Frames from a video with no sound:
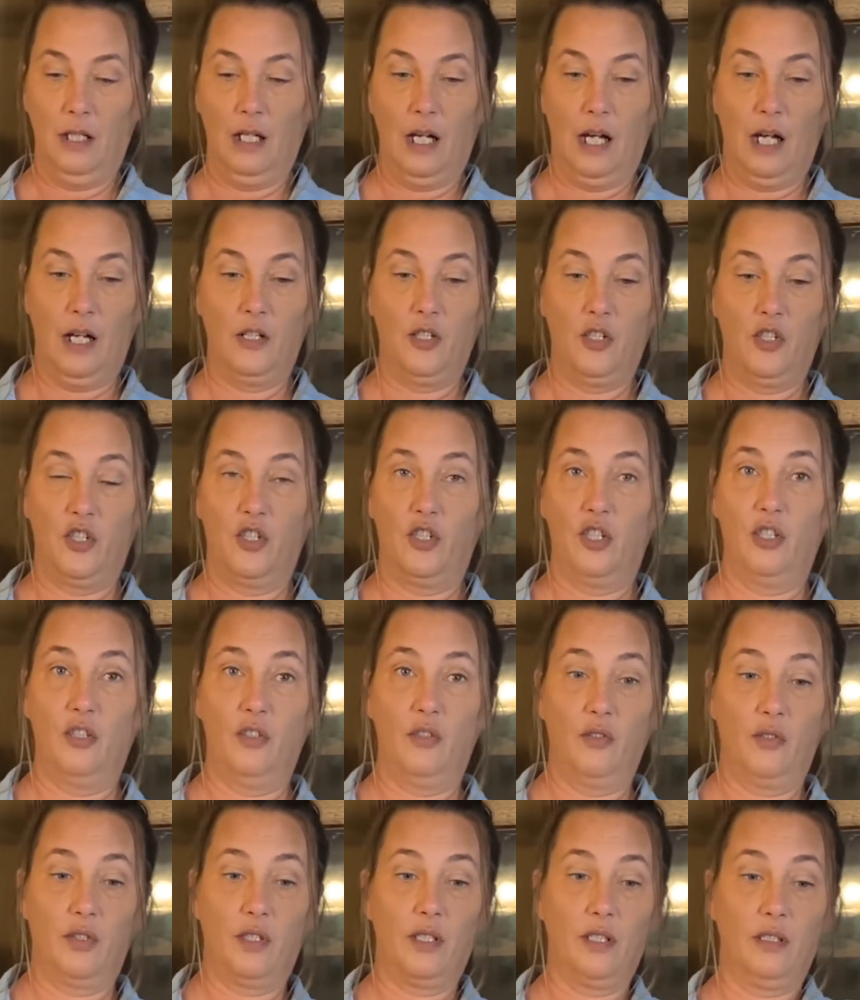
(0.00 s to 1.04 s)
I just
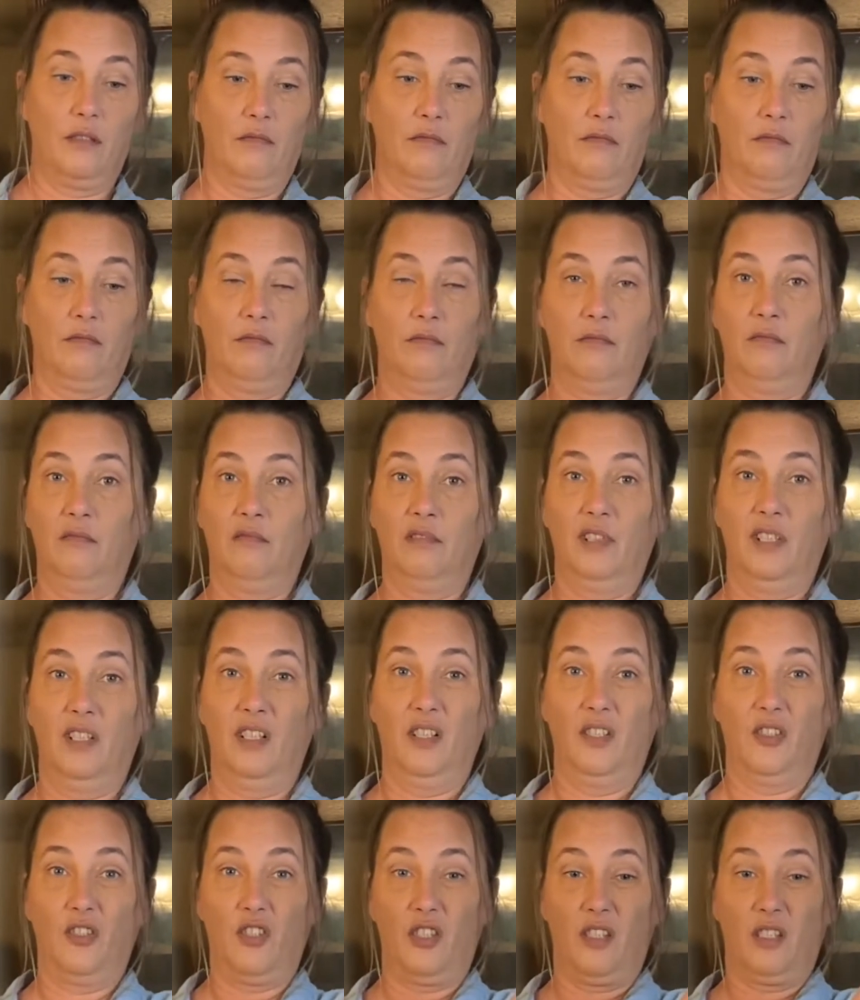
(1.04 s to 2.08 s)
use,
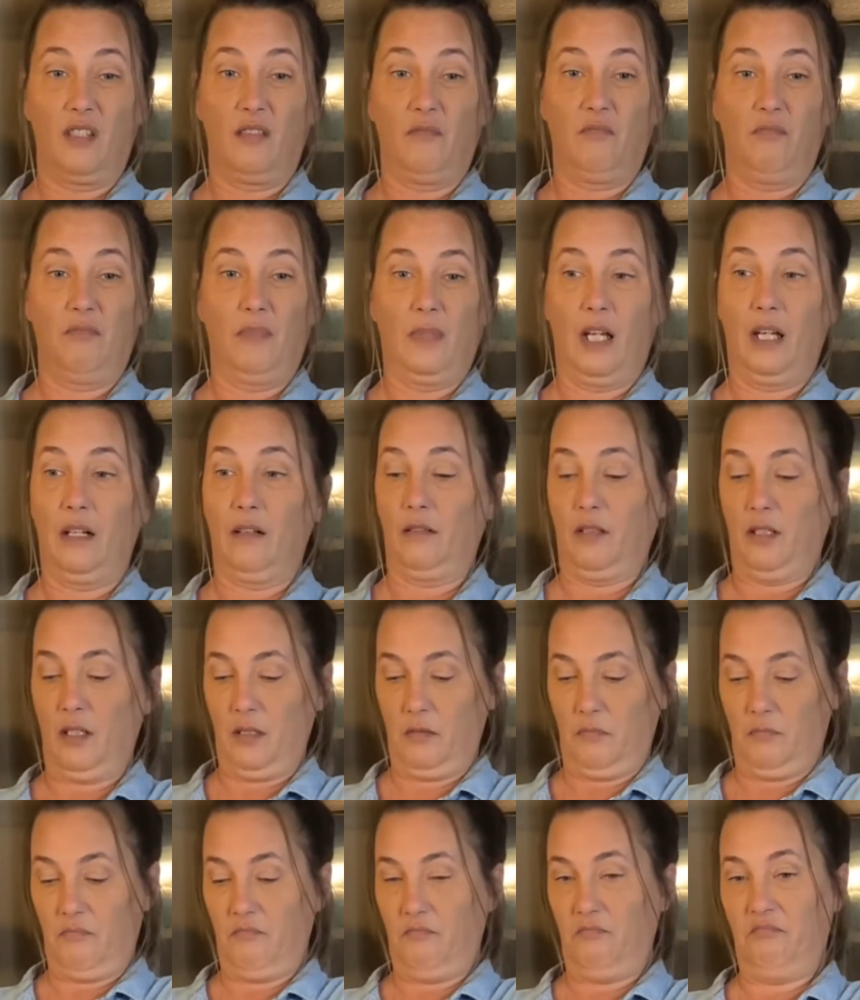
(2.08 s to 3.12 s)
it's just, I don't
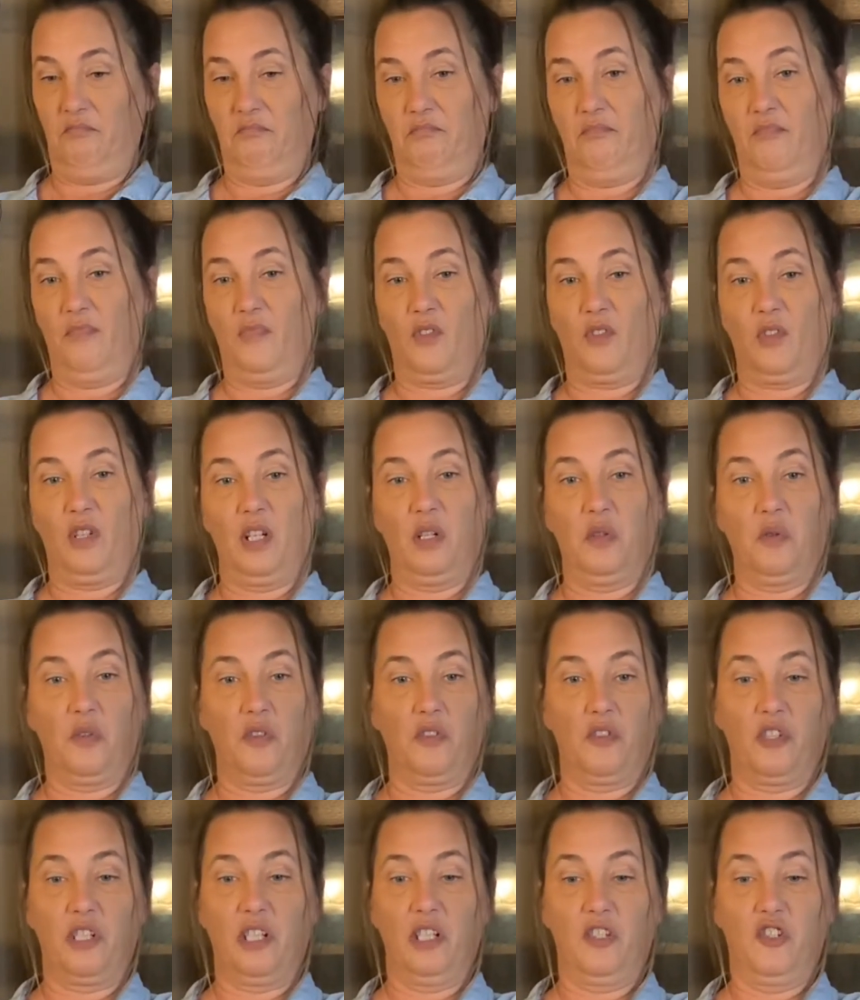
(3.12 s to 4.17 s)
know,
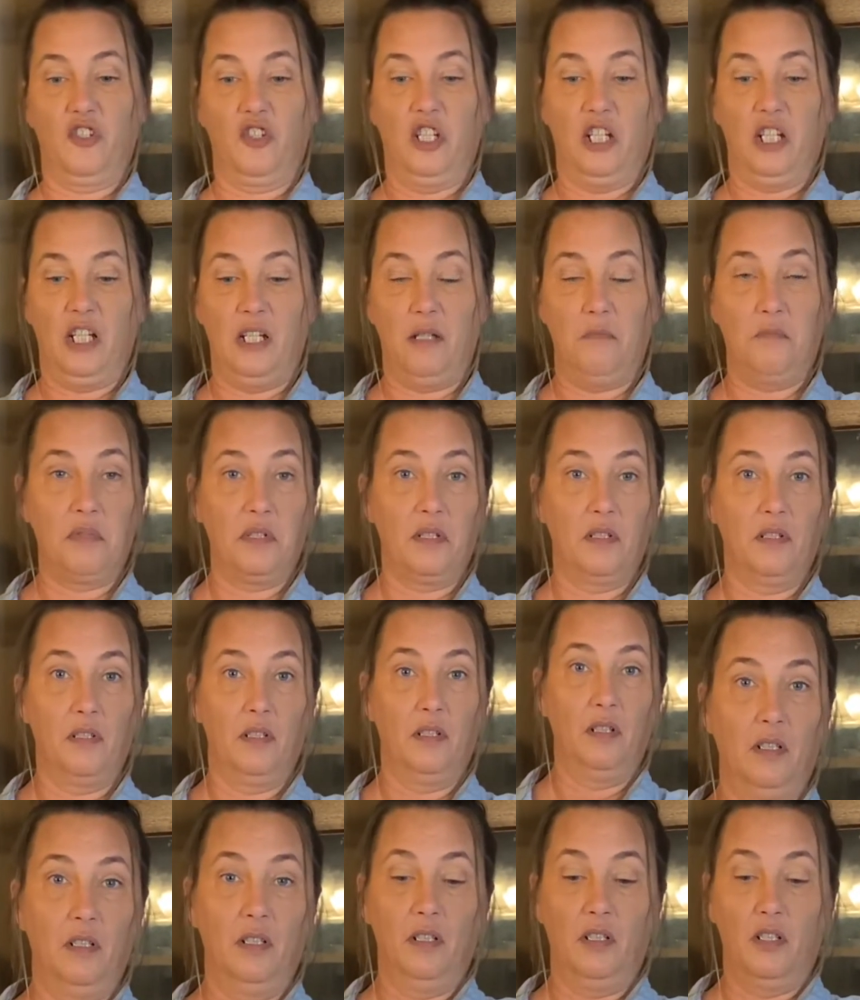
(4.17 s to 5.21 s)
3/4 inch deep
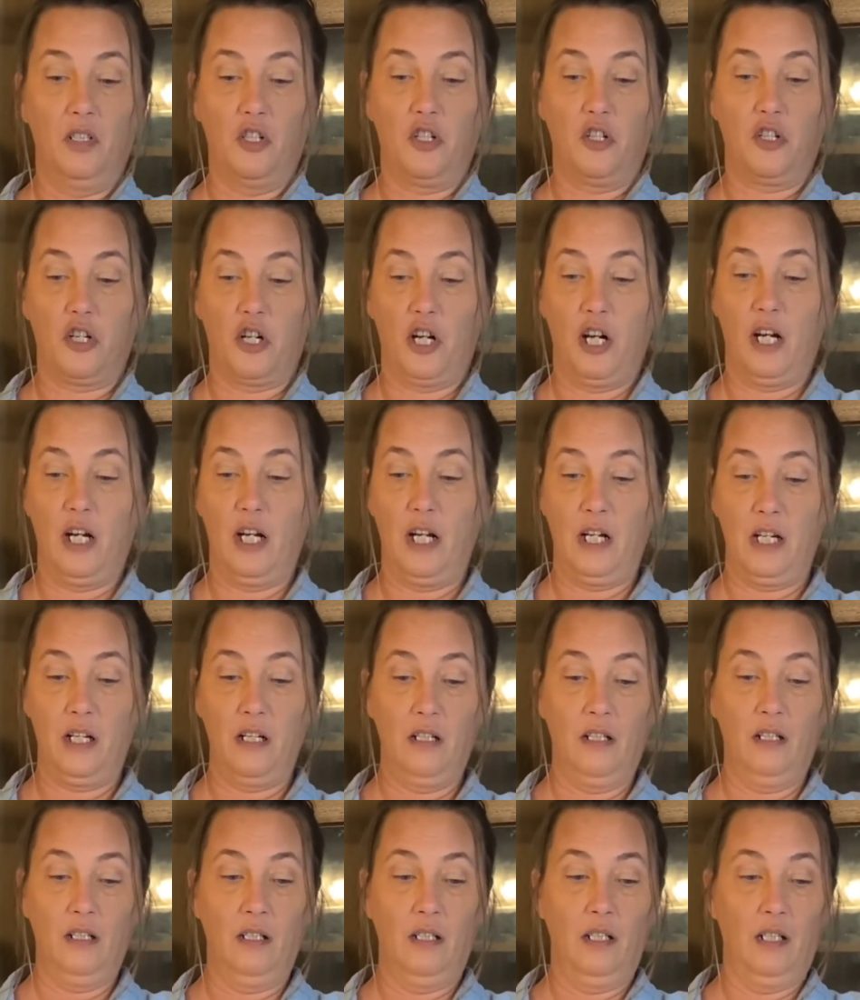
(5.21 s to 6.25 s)

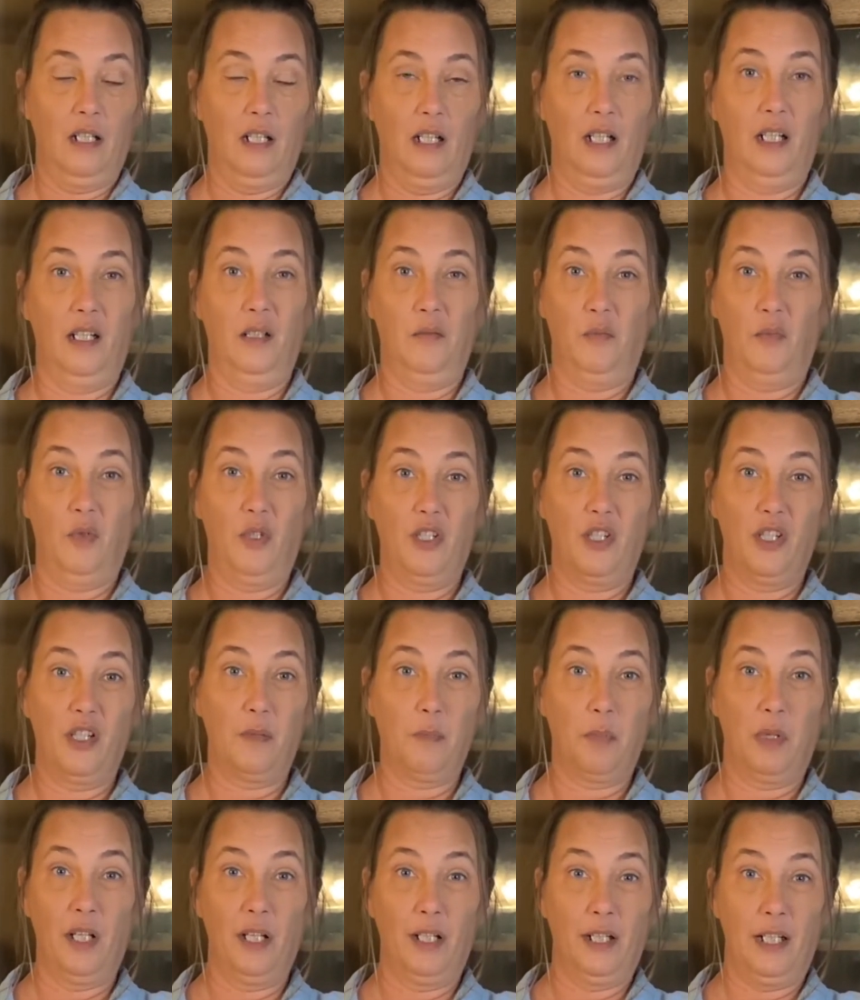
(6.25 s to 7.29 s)
tray, which is
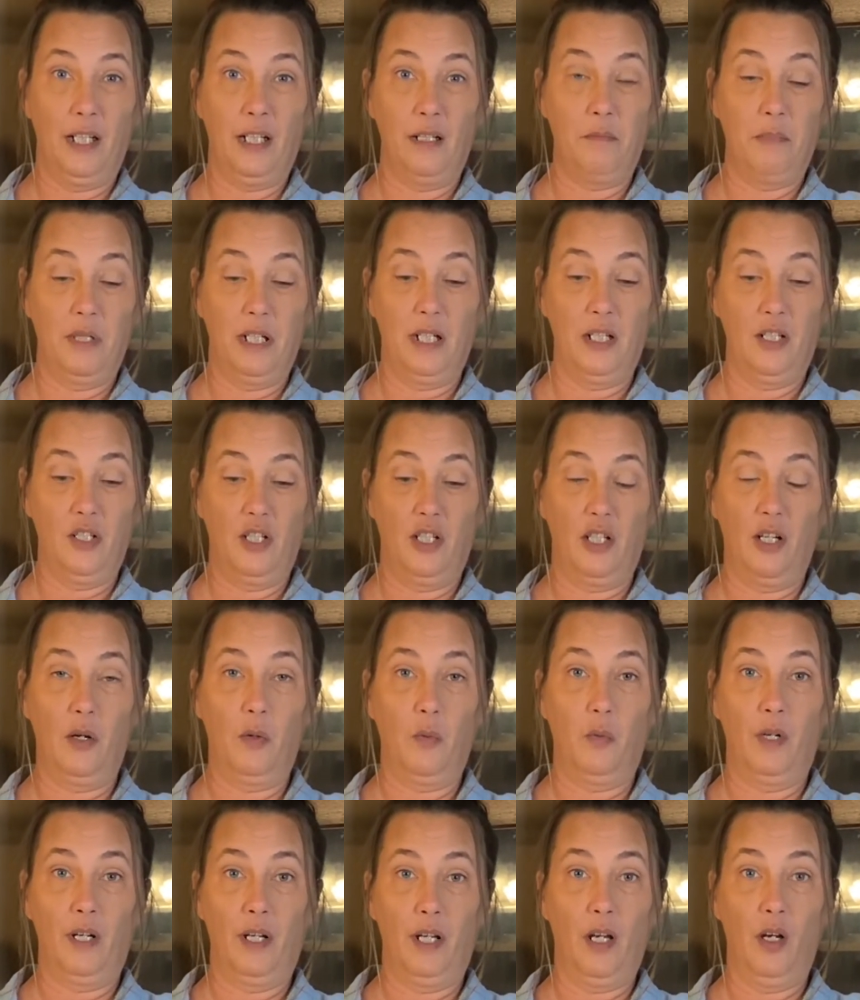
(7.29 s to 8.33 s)
plenty because you don't
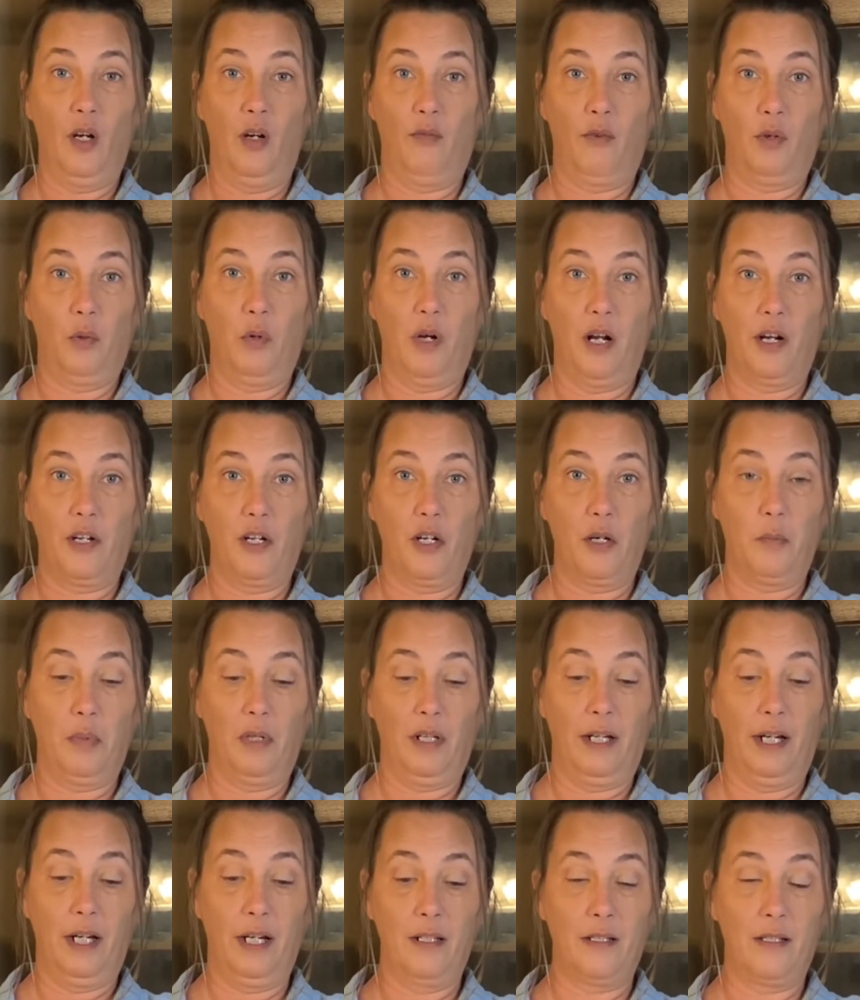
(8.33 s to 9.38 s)
want to overwater your
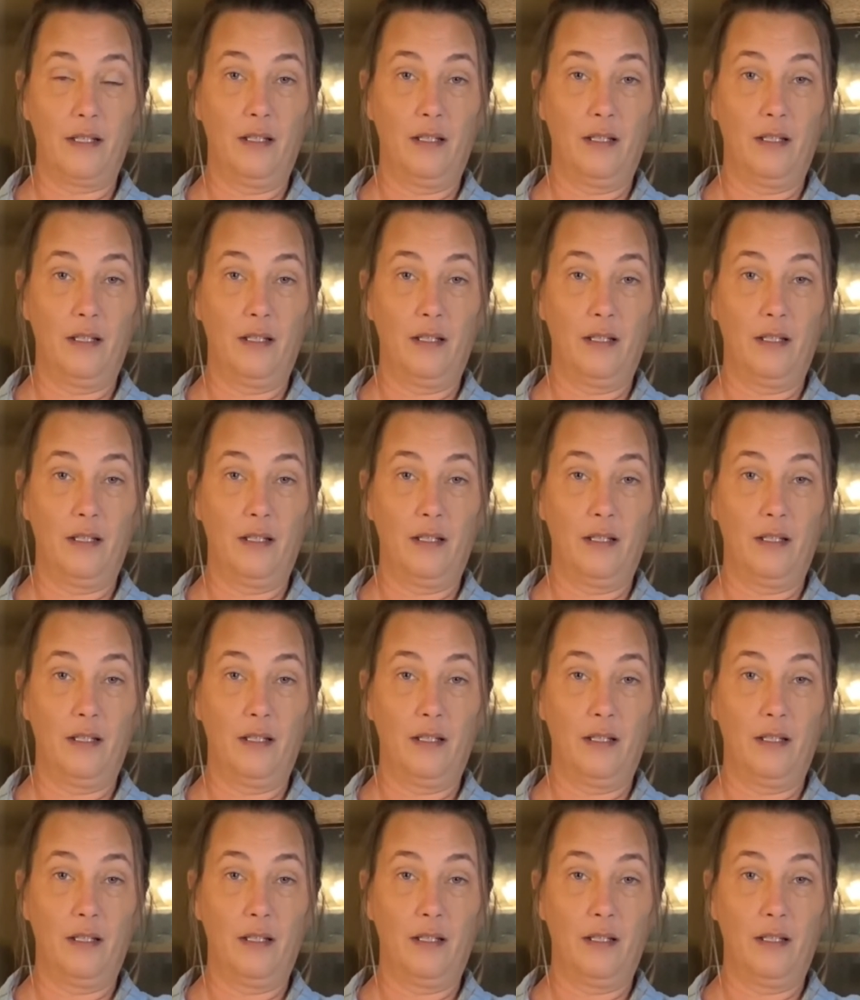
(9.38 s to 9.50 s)
plants,